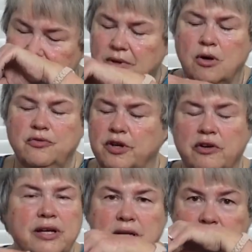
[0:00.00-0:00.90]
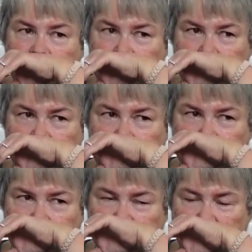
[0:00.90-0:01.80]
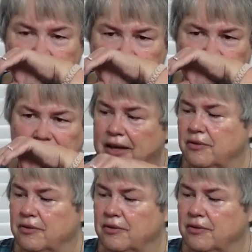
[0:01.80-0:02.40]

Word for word: Oh, very. I